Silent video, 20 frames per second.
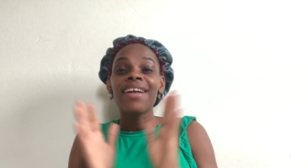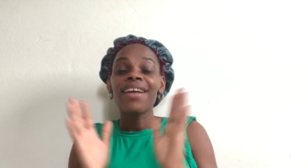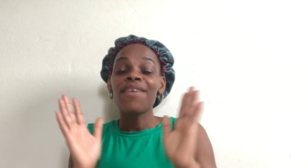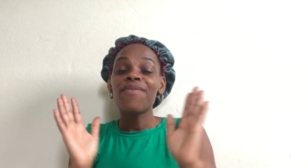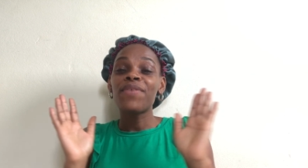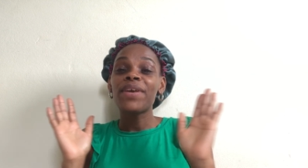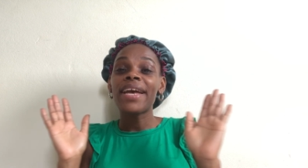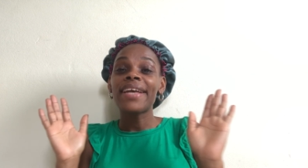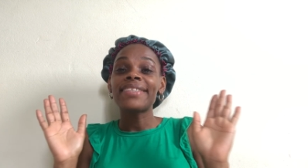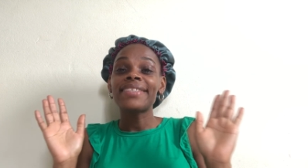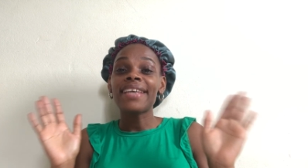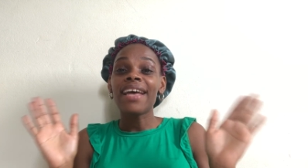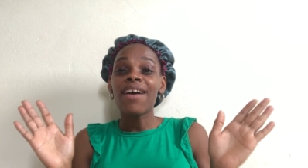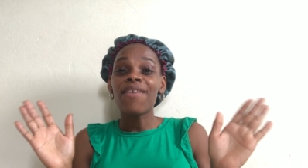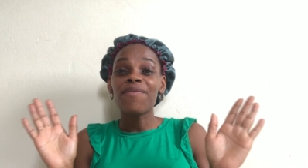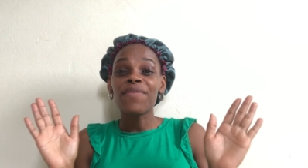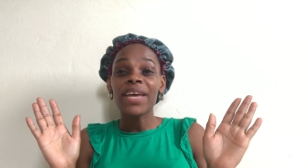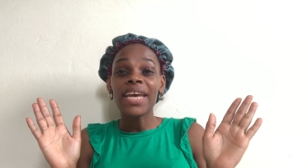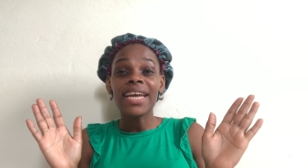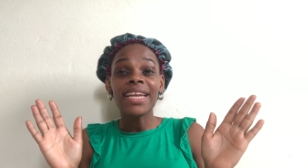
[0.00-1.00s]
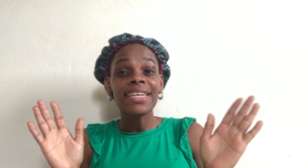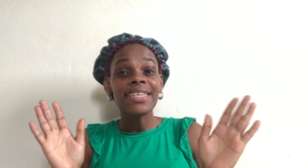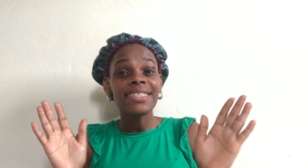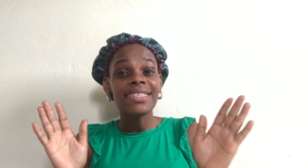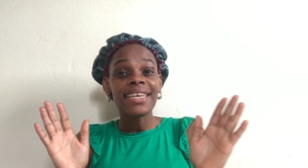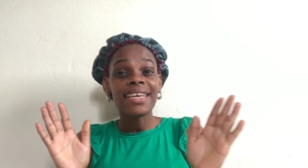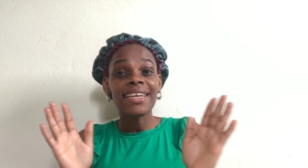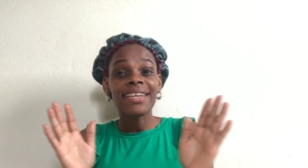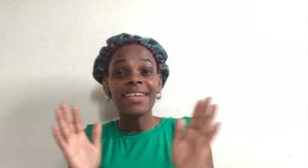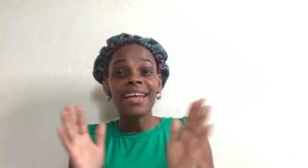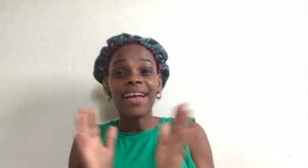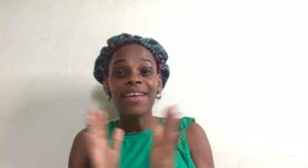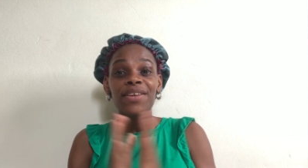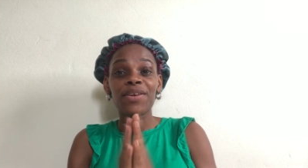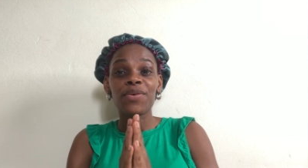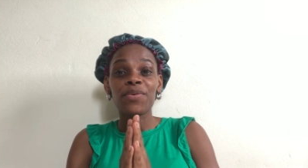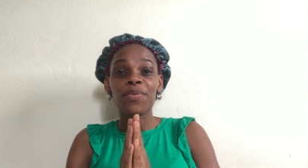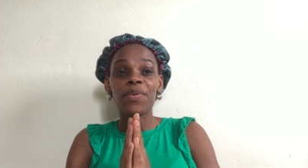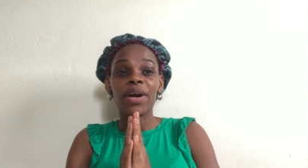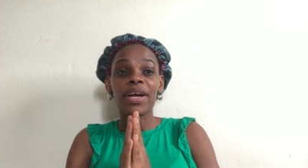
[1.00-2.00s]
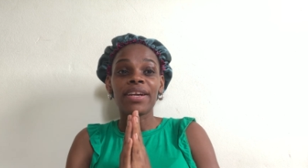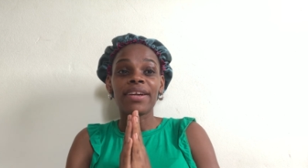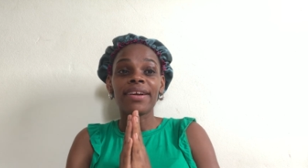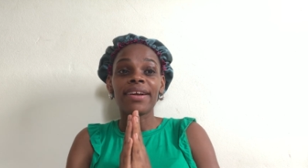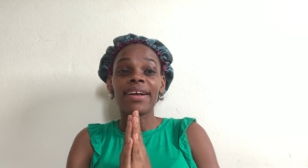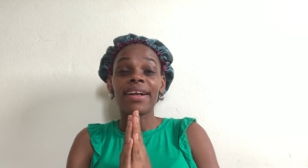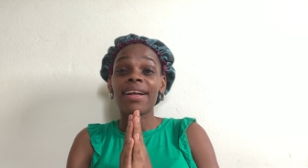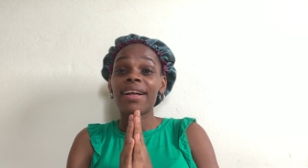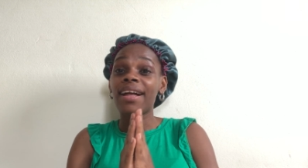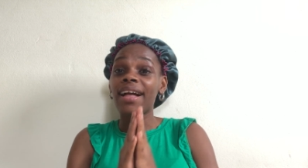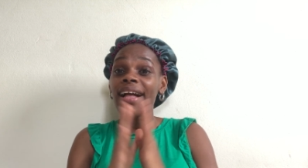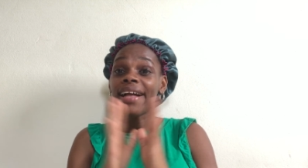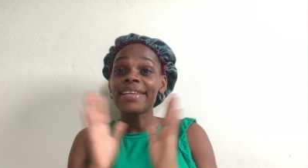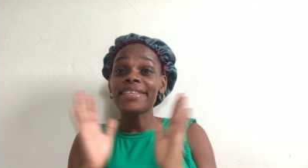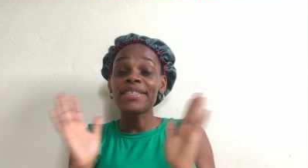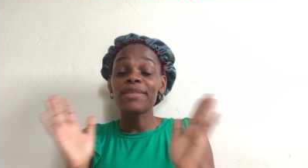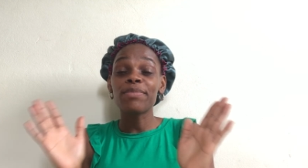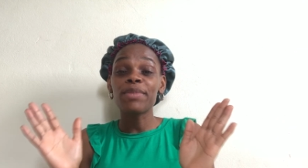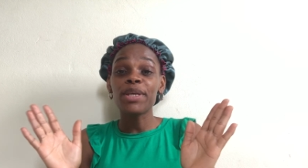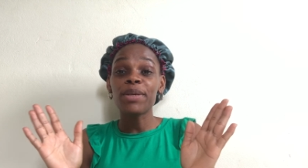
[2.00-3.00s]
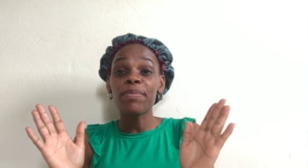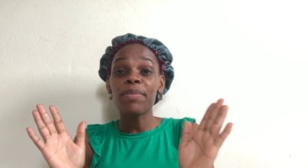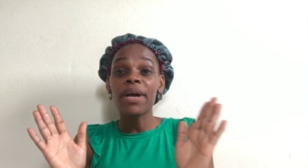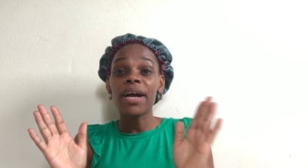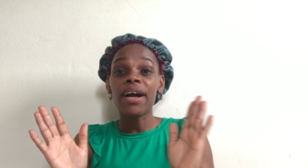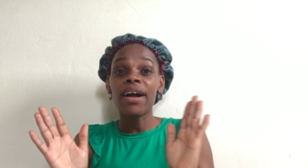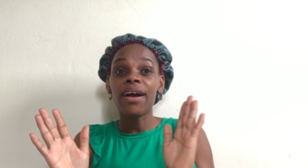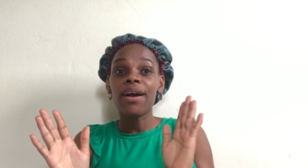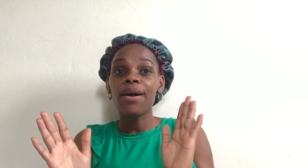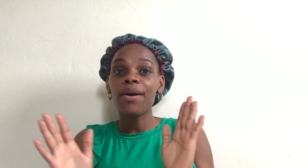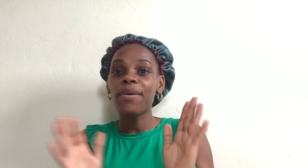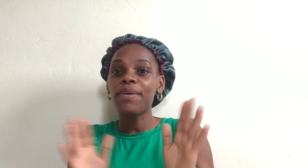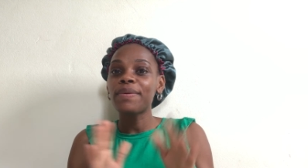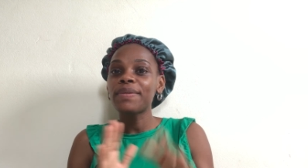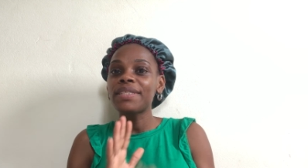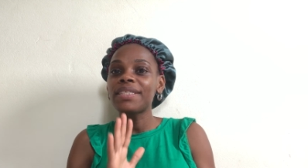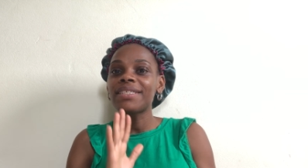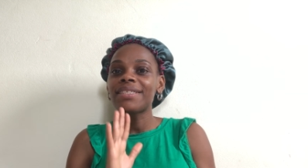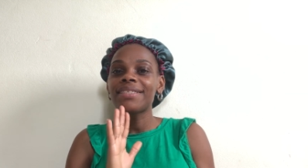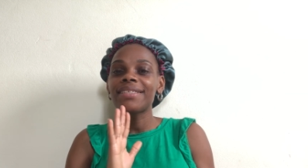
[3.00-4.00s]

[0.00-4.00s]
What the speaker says: If you guys have anything that you wanna ask me about,